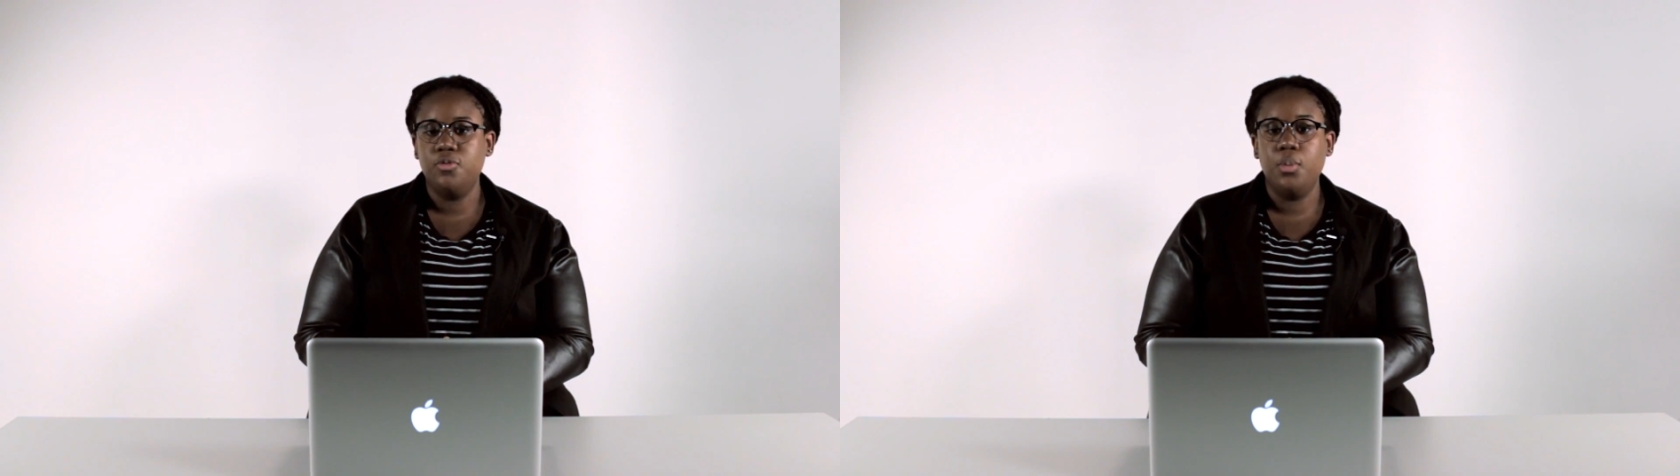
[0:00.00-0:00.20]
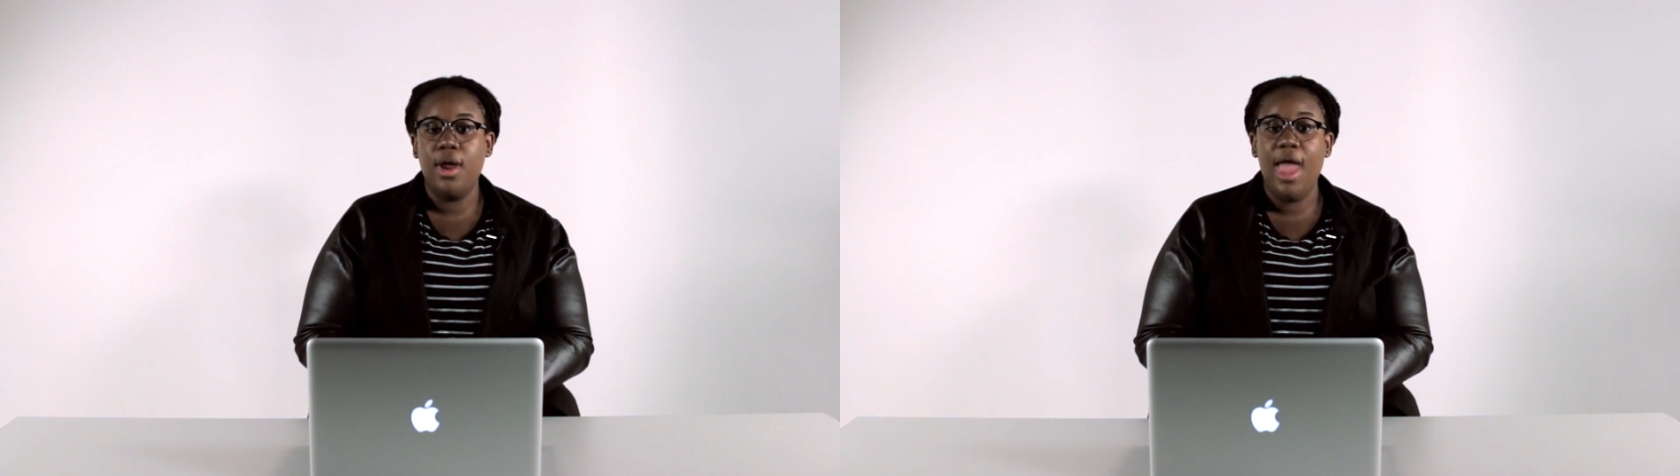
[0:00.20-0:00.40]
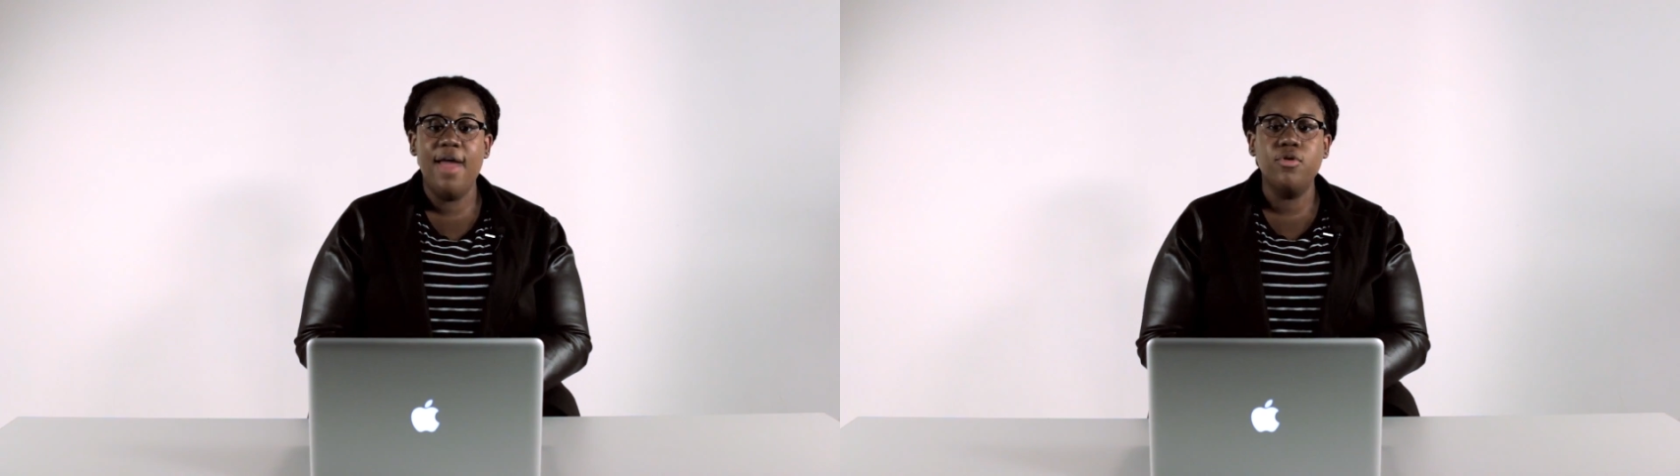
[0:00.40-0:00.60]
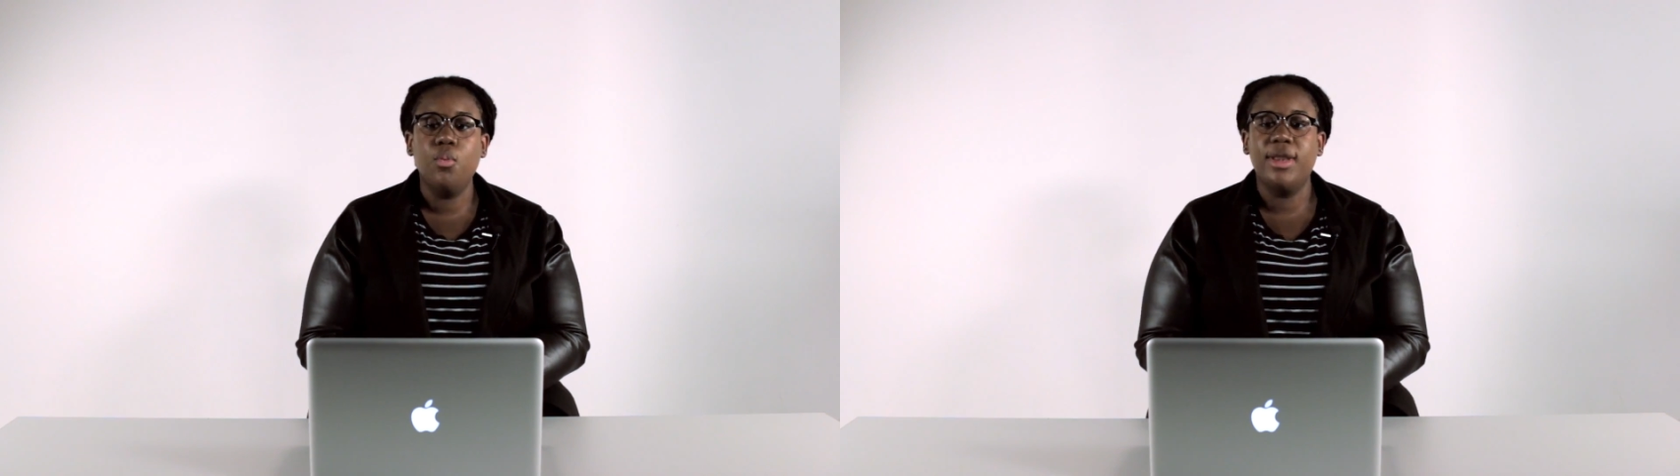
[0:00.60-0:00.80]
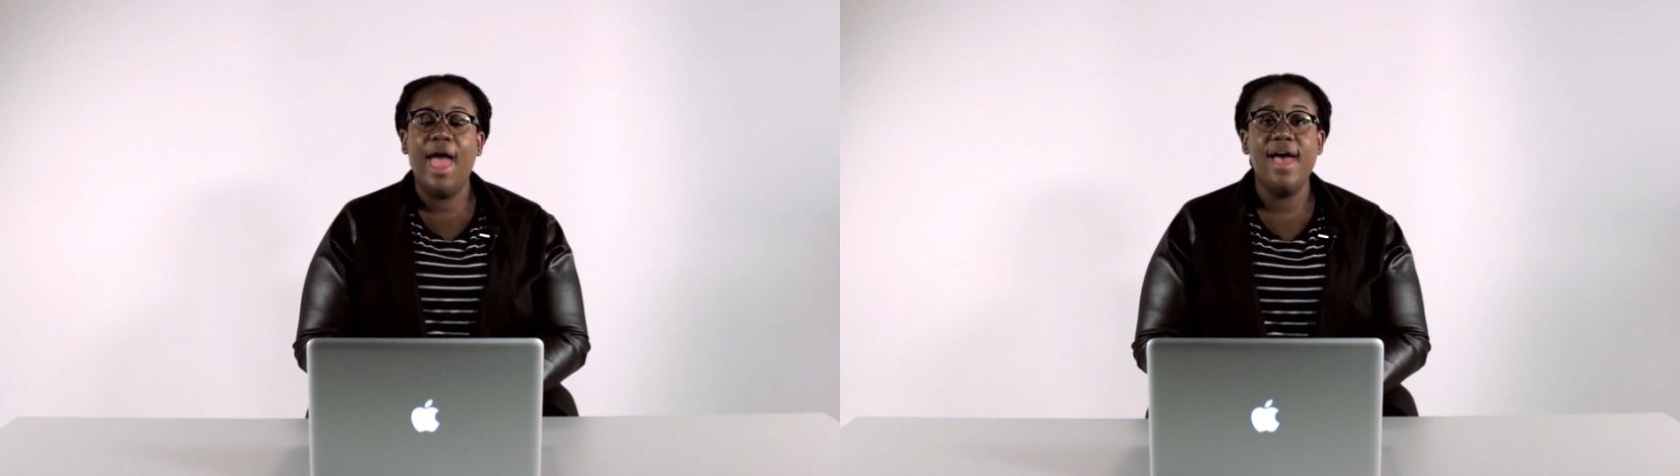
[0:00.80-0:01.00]
just where
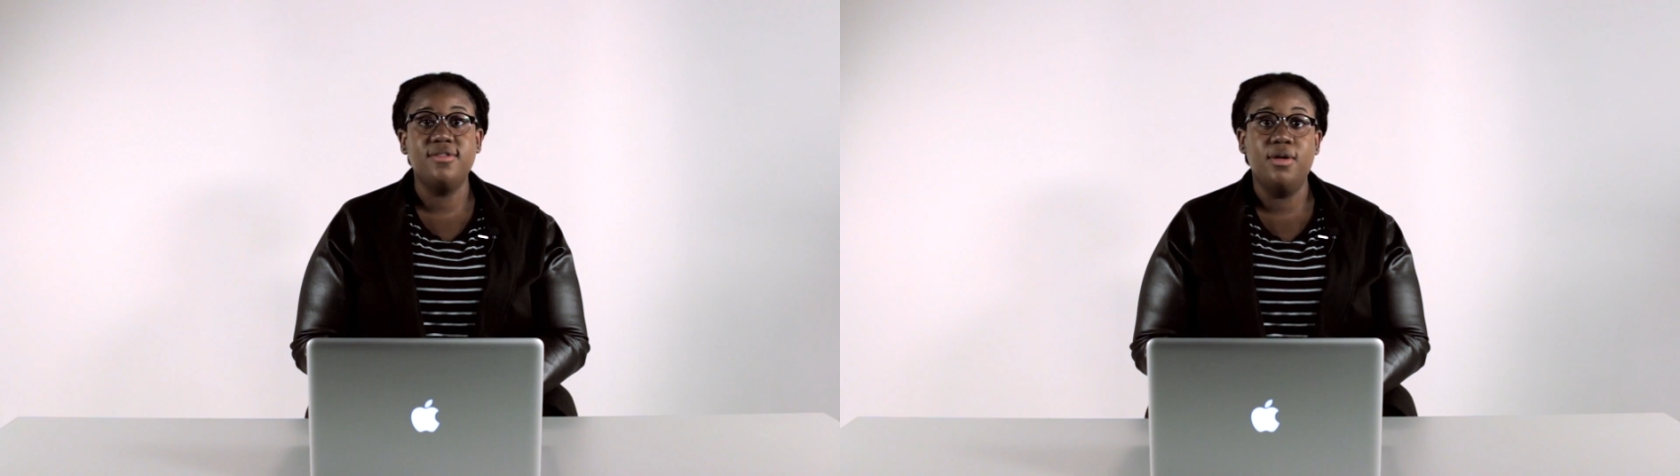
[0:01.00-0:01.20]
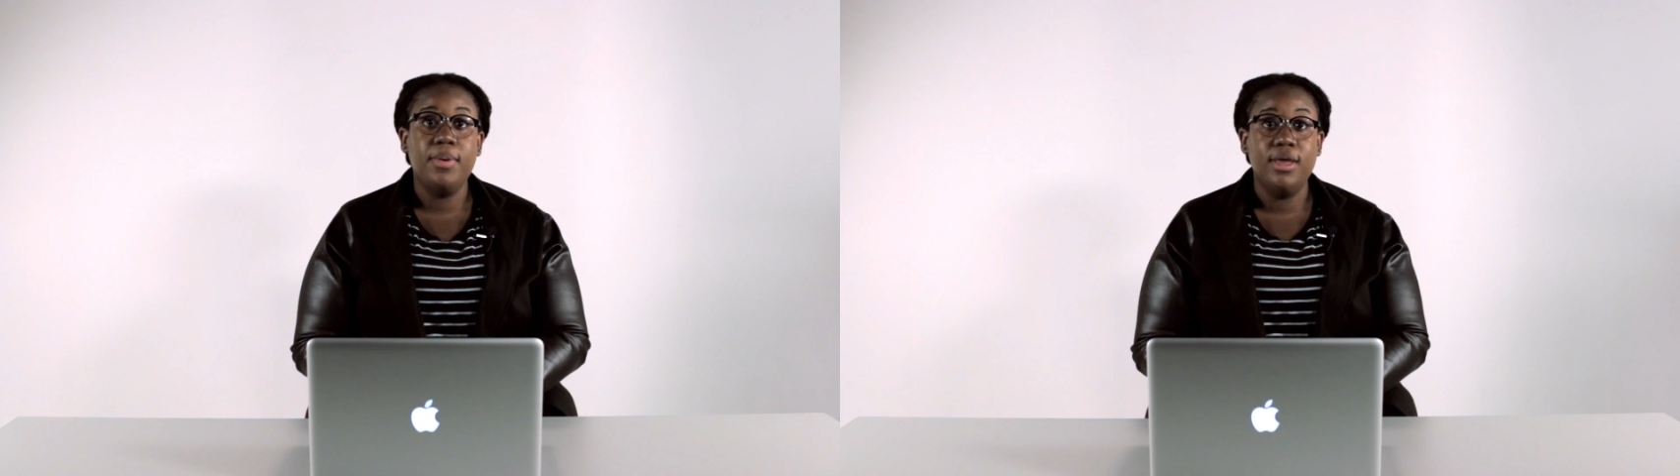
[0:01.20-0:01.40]
everyone has an